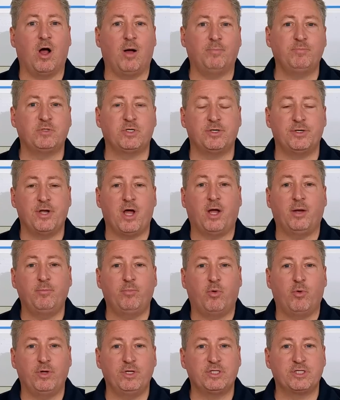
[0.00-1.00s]
up to
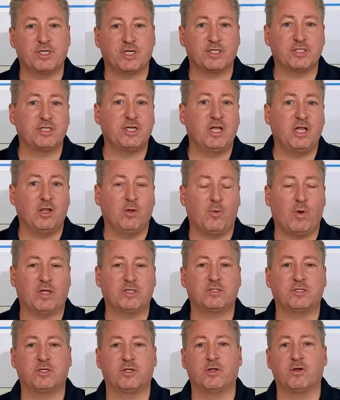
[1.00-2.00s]
9.6
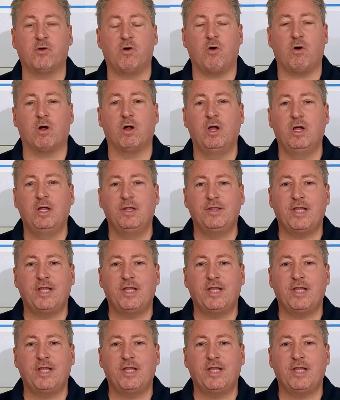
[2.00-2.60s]
kilowatts to the car.